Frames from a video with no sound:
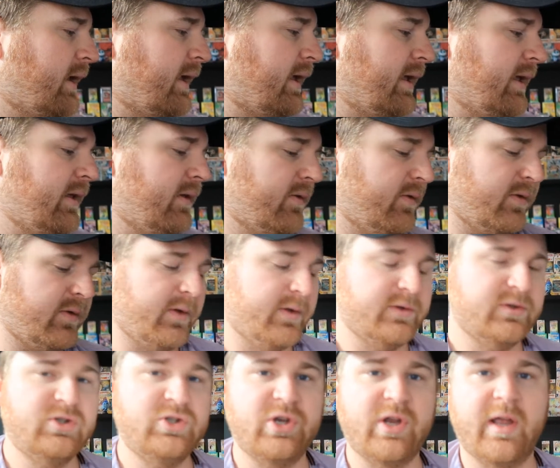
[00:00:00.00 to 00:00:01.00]
is
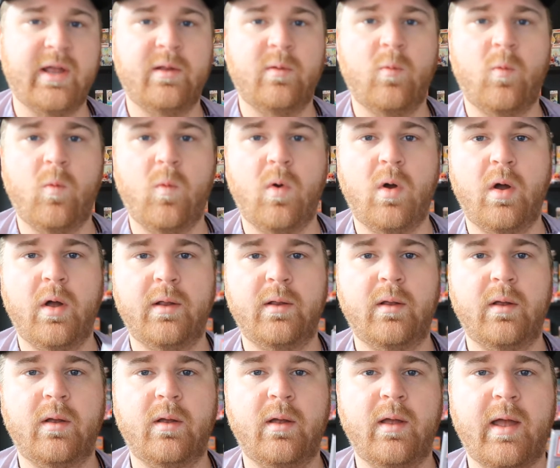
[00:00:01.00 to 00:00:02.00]
Gen
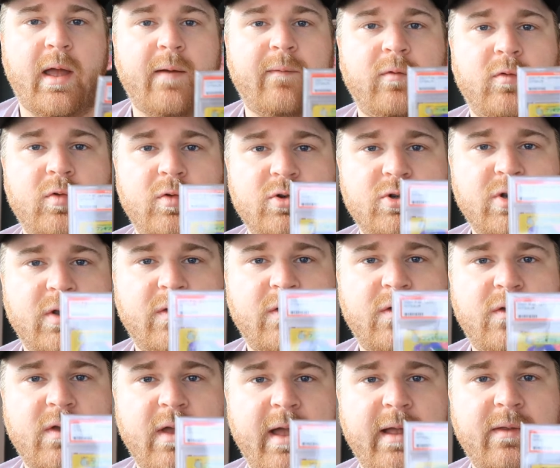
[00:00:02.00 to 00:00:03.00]
1 evolution
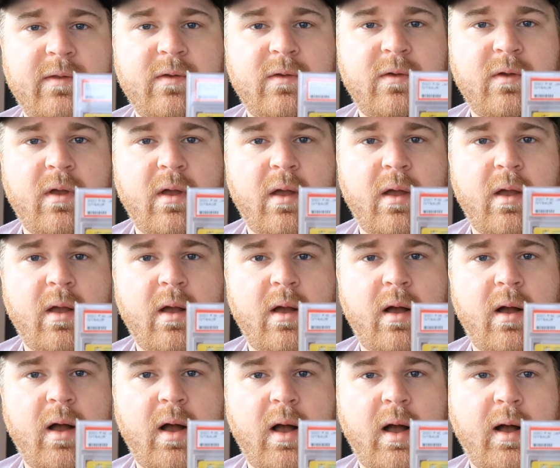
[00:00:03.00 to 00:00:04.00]
sets
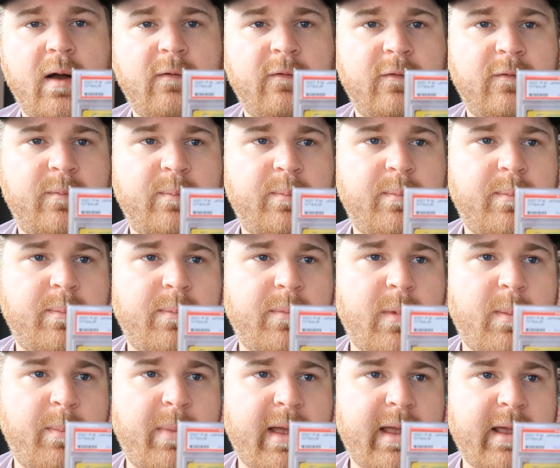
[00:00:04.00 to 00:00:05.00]
of
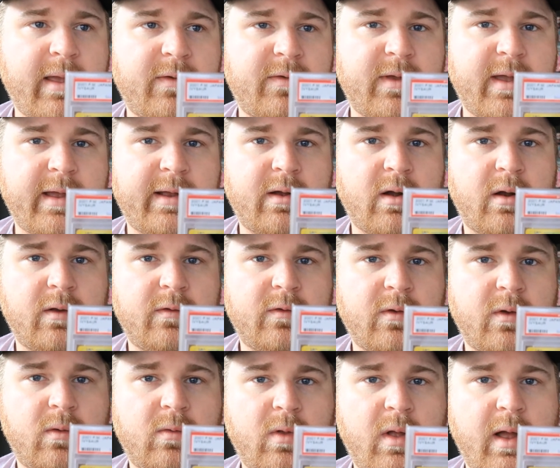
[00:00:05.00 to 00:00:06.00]
the PSA cards.
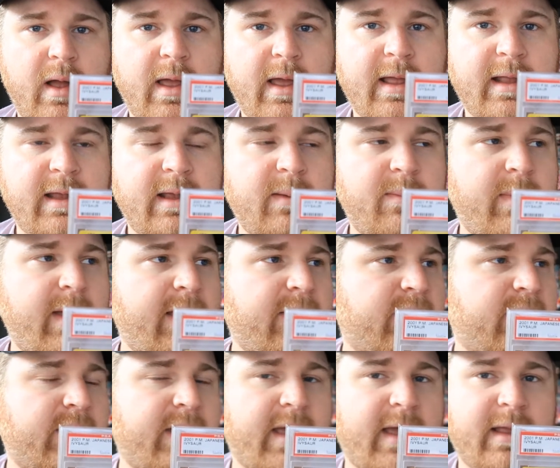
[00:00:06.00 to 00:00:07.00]
So
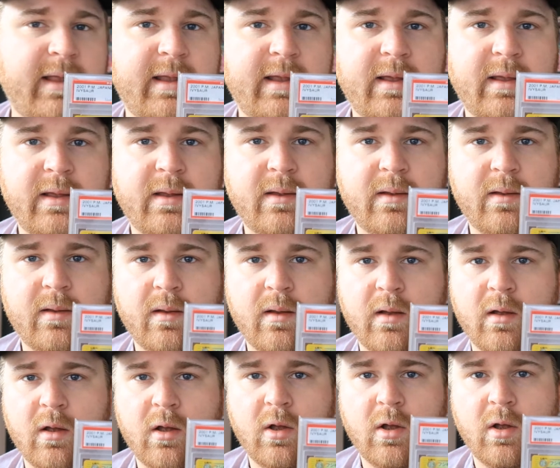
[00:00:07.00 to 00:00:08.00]
basically any
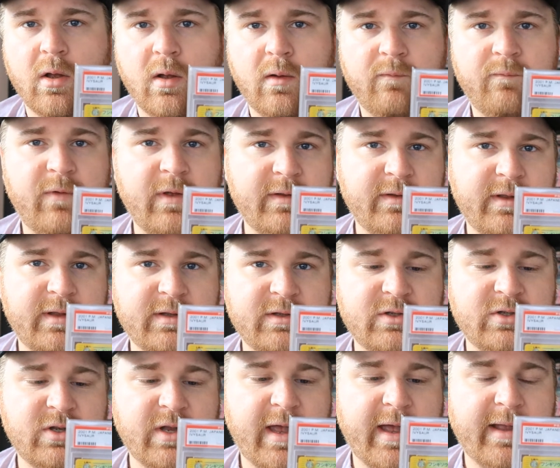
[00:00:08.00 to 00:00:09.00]

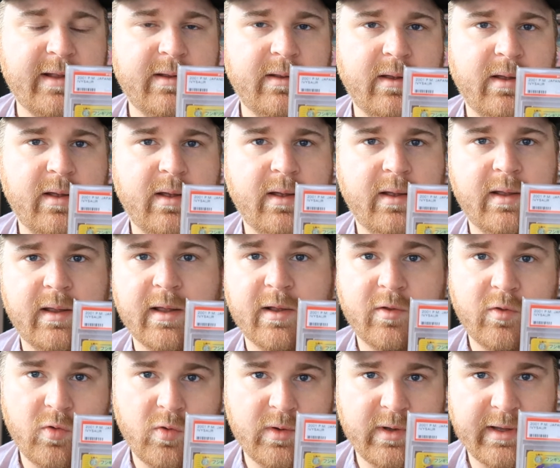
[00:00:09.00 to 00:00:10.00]
vintage set,
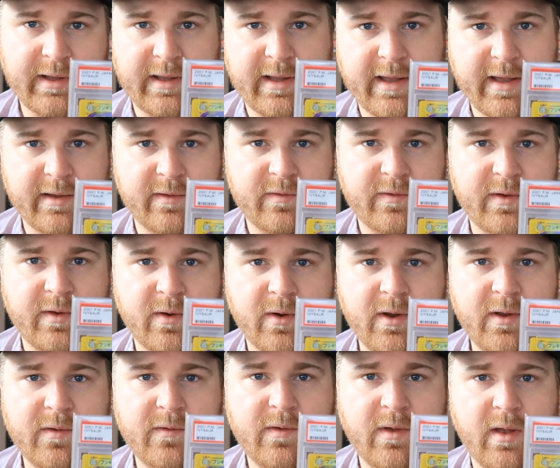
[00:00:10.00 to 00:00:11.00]
including EX
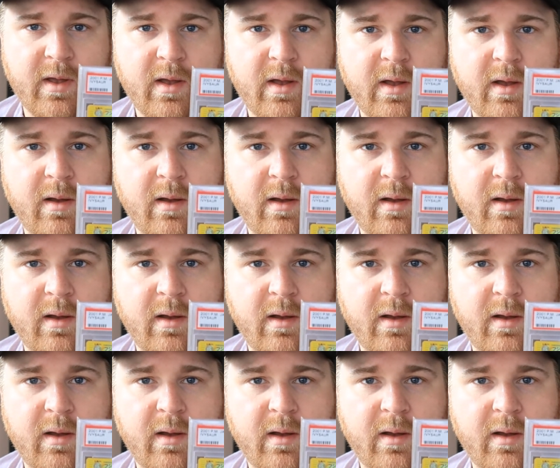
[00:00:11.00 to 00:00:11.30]
series,